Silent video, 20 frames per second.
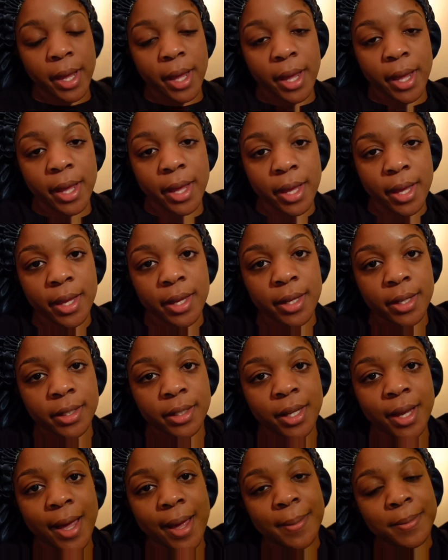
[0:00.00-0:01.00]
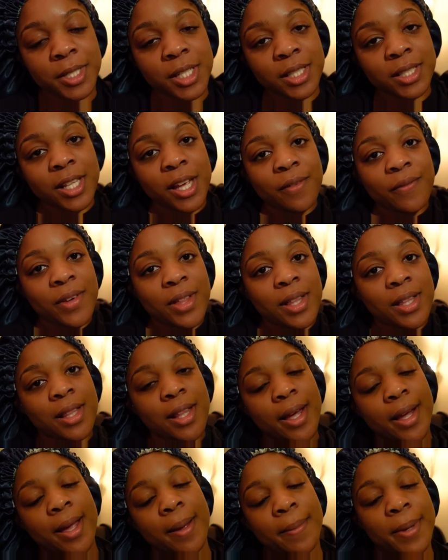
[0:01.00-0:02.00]
and I'm just not feeling
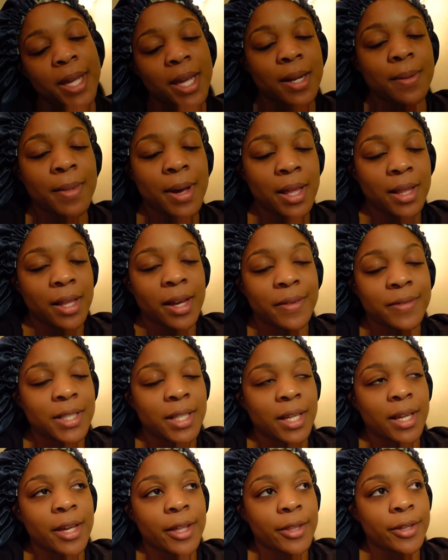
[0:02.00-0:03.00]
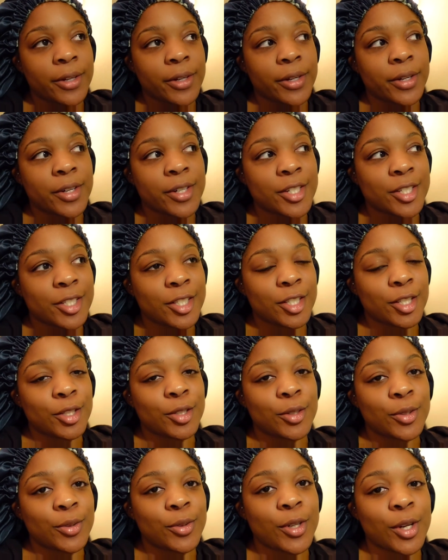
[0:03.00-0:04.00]
like I'm getting my life together
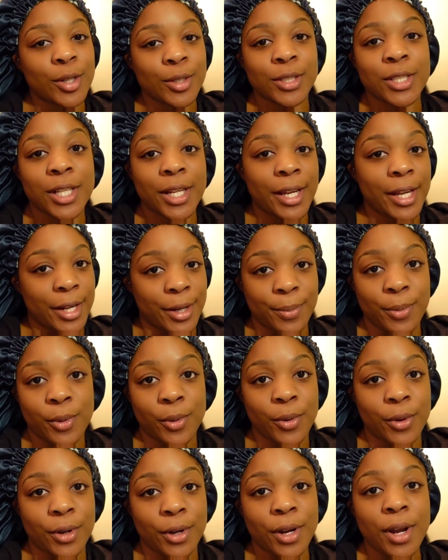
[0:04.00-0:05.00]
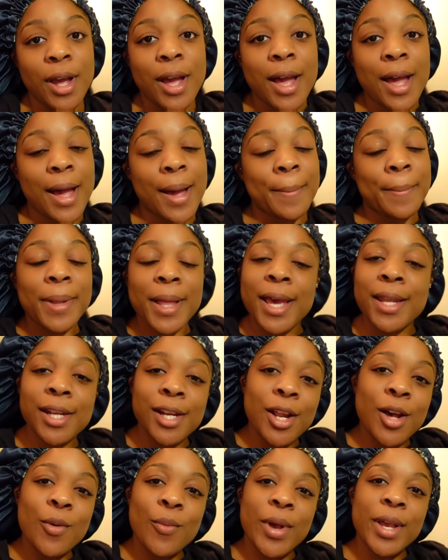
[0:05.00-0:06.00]
to go to the airport. I'm planning
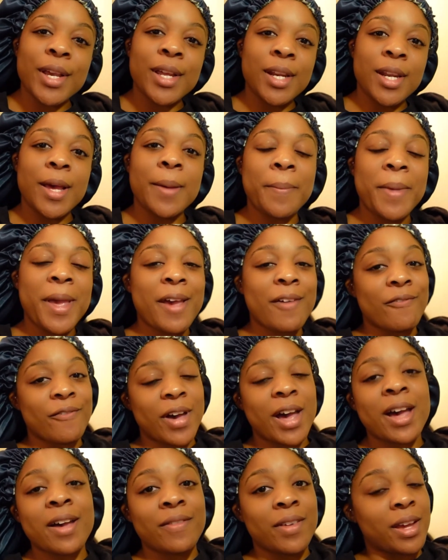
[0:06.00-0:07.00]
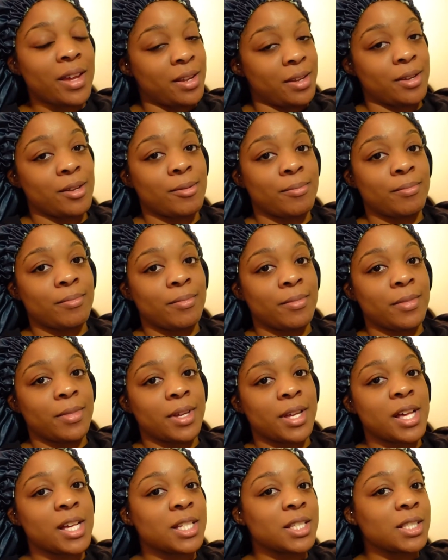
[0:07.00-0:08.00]
on waking up at 5 a.m
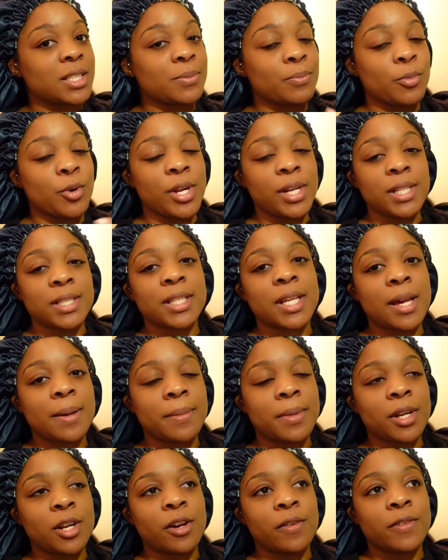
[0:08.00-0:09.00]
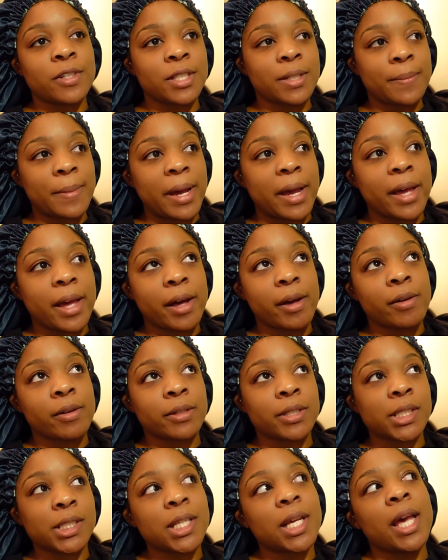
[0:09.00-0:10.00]
because Brittany's coming over to my
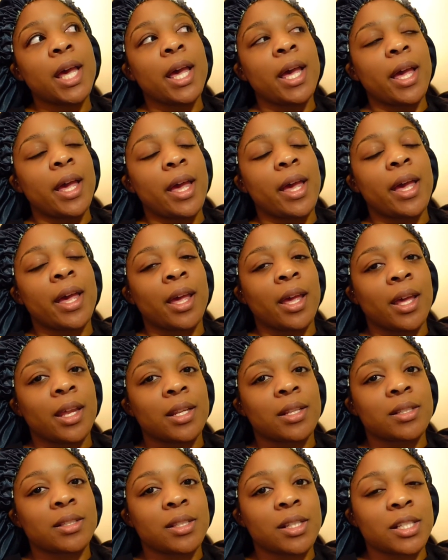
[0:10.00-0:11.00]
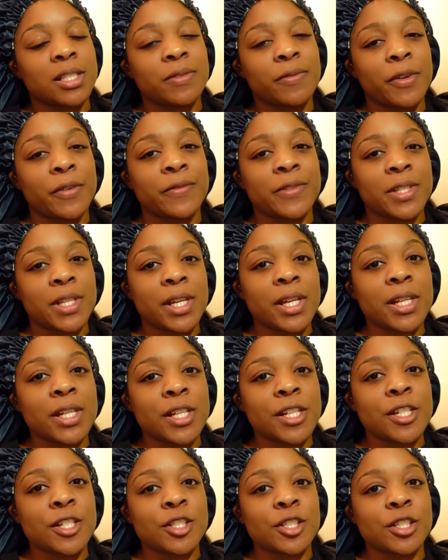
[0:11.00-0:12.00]
house at
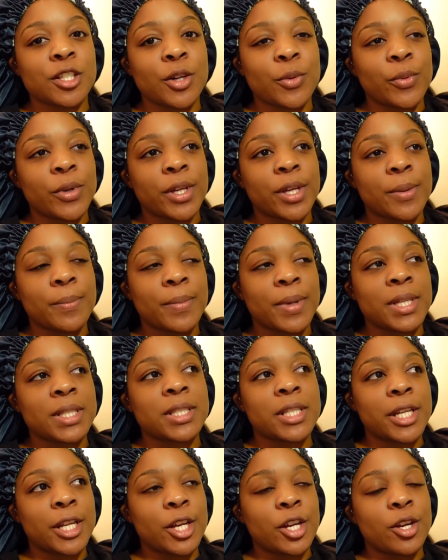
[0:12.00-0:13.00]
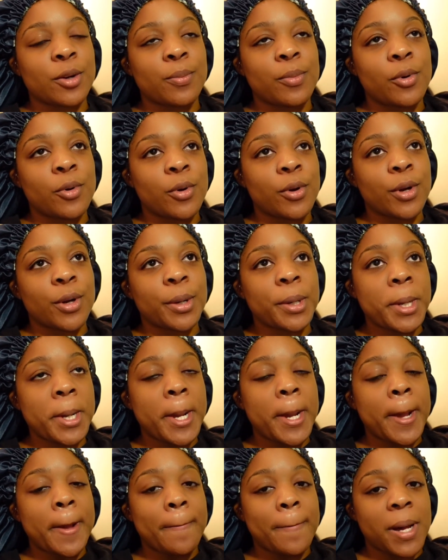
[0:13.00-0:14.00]
6.15ish so we can be to the airport
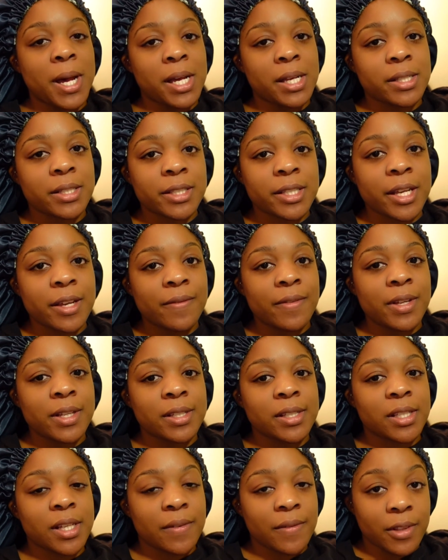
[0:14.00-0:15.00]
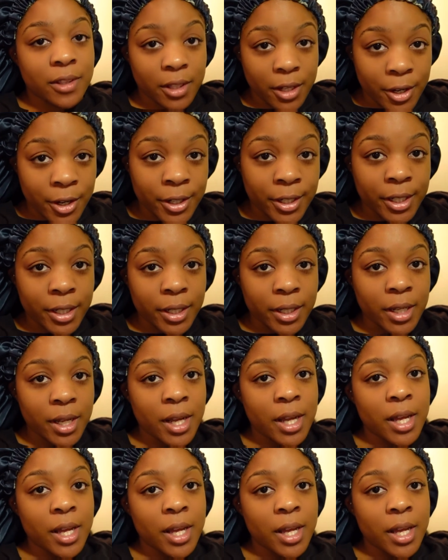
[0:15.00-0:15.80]
by 7, 7.30